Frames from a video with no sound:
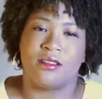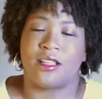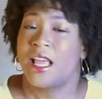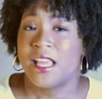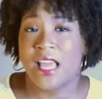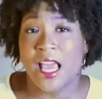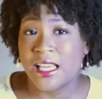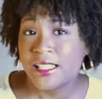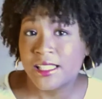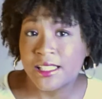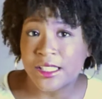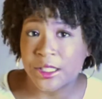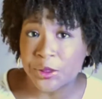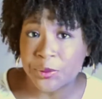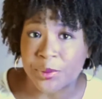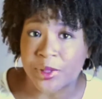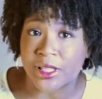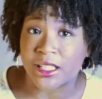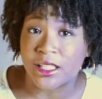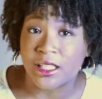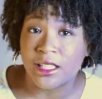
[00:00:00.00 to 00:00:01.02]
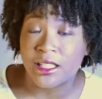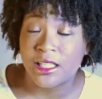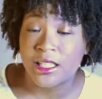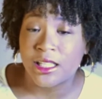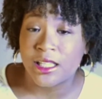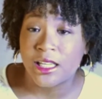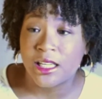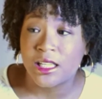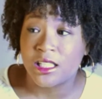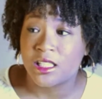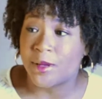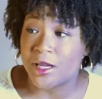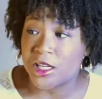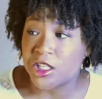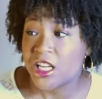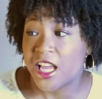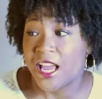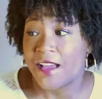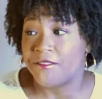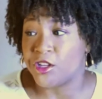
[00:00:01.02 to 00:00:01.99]
they ain't stupid,
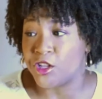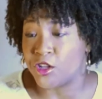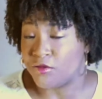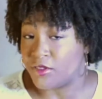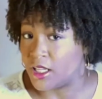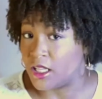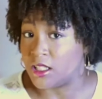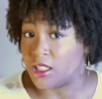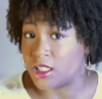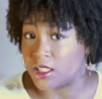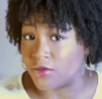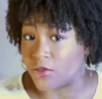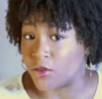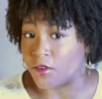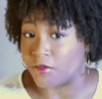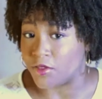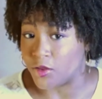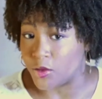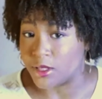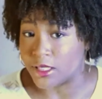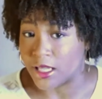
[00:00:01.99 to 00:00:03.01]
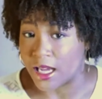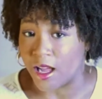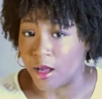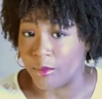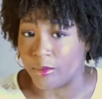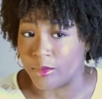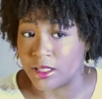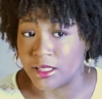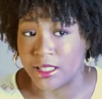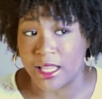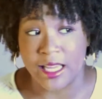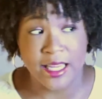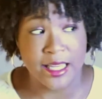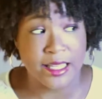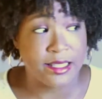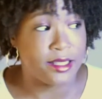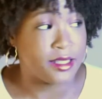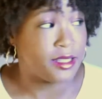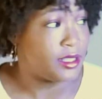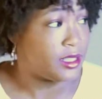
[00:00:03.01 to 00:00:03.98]
especially after you've done this for a few times. They
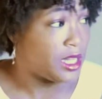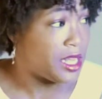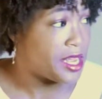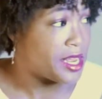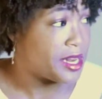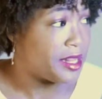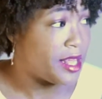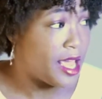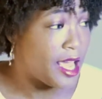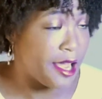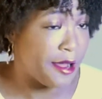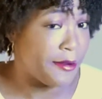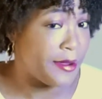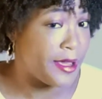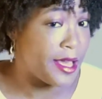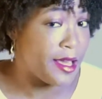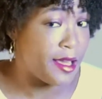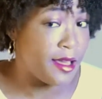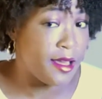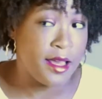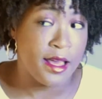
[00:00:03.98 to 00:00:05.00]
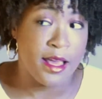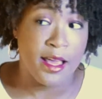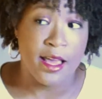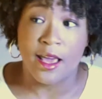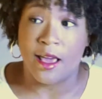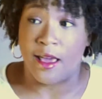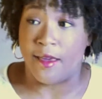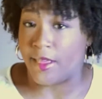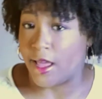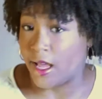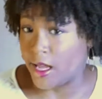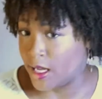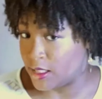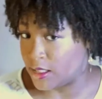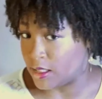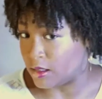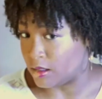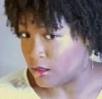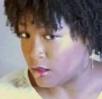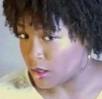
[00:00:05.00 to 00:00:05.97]
get to see in the area and they get
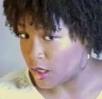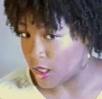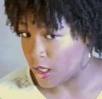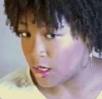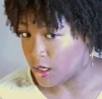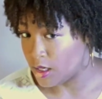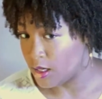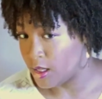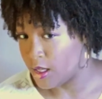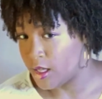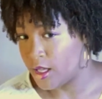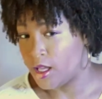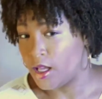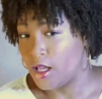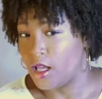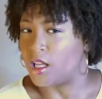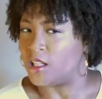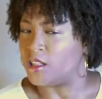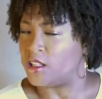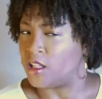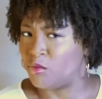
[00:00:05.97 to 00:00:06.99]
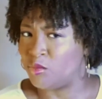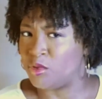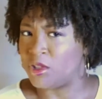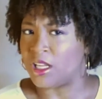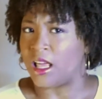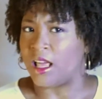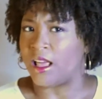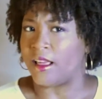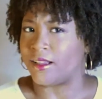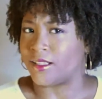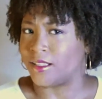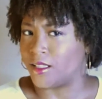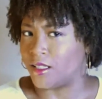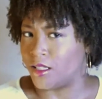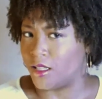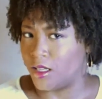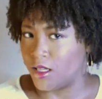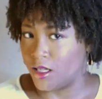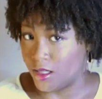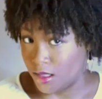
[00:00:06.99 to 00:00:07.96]
to looking and they'll be like,
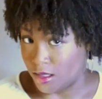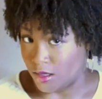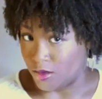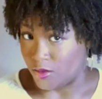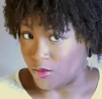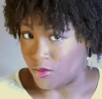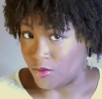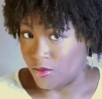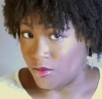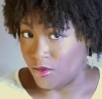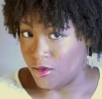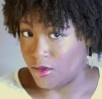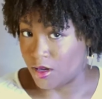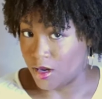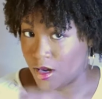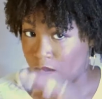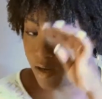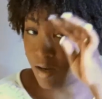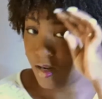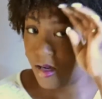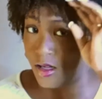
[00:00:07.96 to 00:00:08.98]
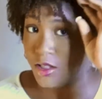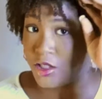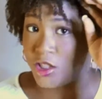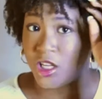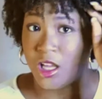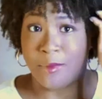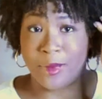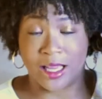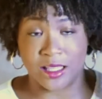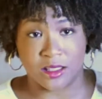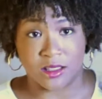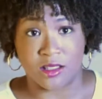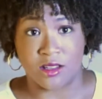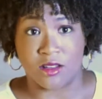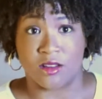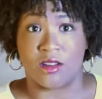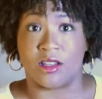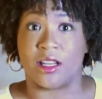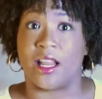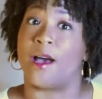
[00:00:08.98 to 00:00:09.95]
oh, she about to
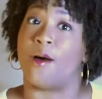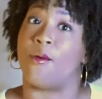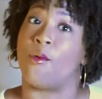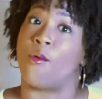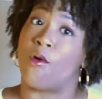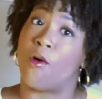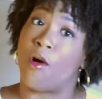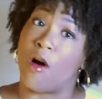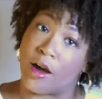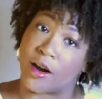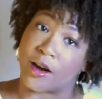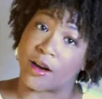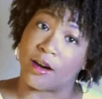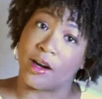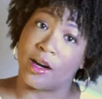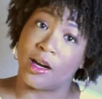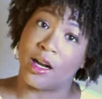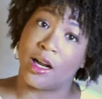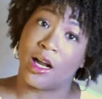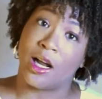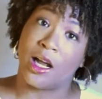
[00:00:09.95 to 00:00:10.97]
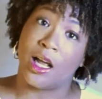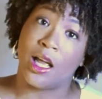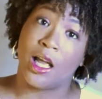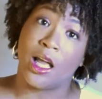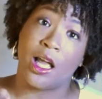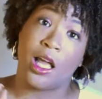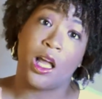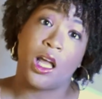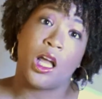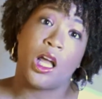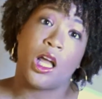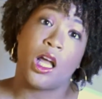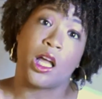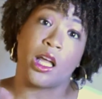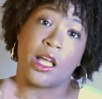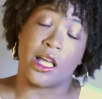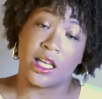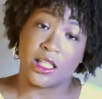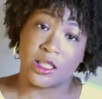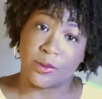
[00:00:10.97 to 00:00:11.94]
turn on that water.
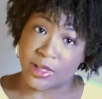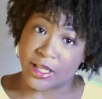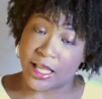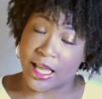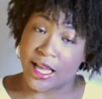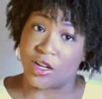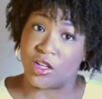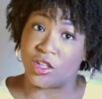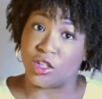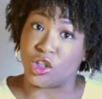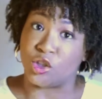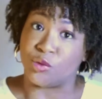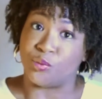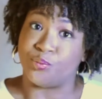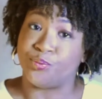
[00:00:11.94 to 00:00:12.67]
Guess what they gonna do?